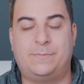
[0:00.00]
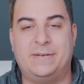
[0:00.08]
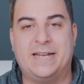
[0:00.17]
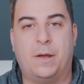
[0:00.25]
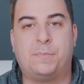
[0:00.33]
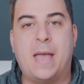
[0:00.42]
has
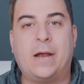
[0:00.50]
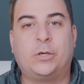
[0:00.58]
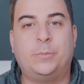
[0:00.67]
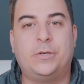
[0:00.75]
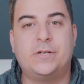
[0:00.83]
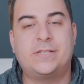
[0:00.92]
been Dan with
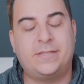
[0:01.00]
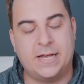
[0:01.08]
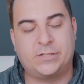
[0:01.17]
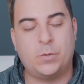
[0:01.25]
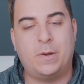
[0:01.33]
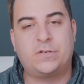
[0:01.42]
MacRumors.
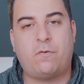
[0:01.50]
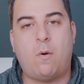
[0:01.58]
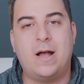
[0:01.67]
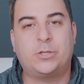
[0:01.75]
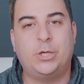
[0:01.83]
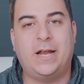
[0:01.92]
Thanks so much for
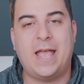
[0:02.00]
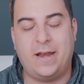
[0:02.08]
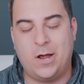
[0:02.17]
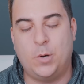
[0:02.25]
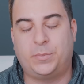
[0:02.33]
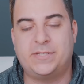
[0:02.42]
watching,
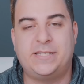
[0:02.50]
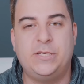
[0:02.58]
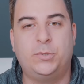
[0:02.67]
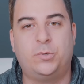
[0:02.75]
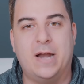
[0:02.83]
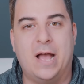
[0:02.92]
and I hope to
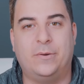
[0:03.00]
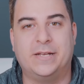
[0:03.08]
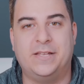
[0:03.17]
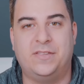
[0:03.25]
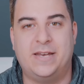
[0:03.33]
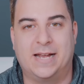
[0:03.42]
see you around in the